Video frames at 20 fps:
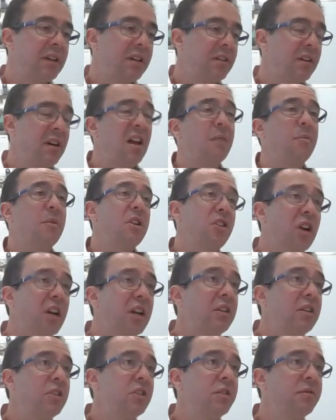climate
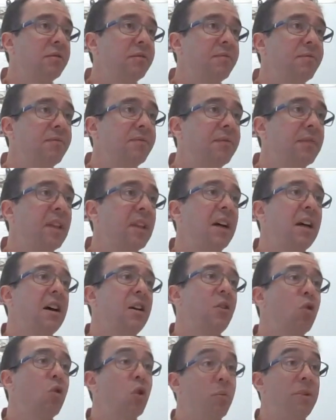change, uh,
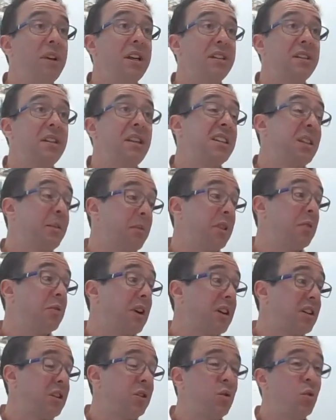albeit it's something that we're
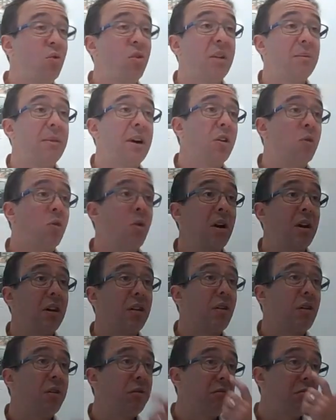actually talking about quite a
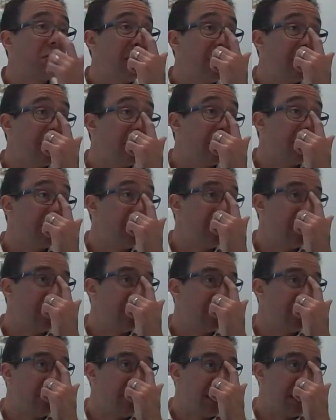lot in our in our
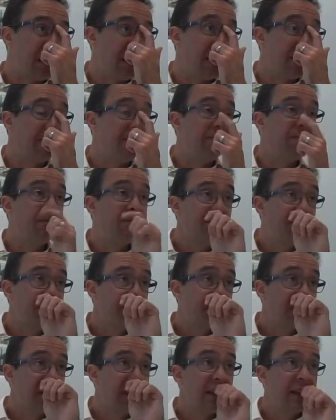committees now.
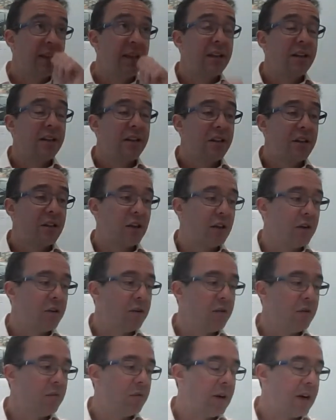
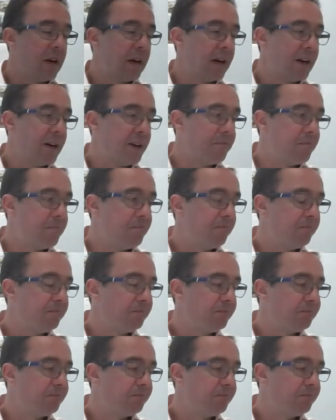So, um,